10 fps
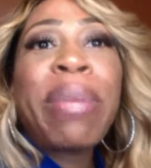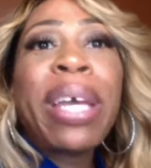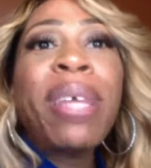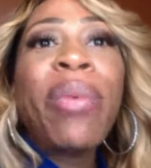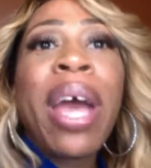But
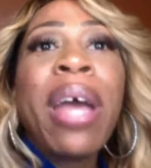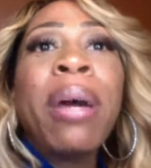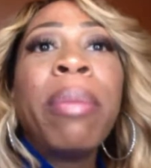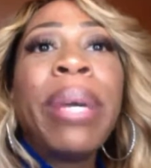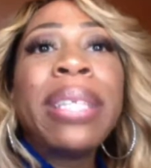anyway,
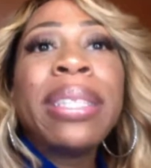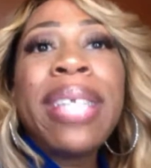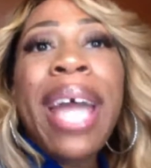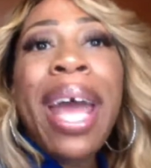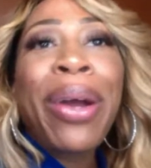bust it
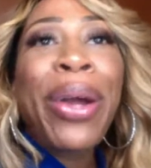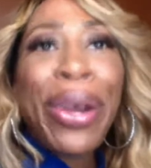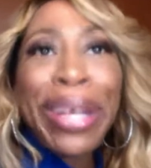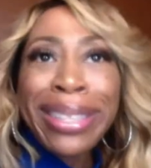down, girl. These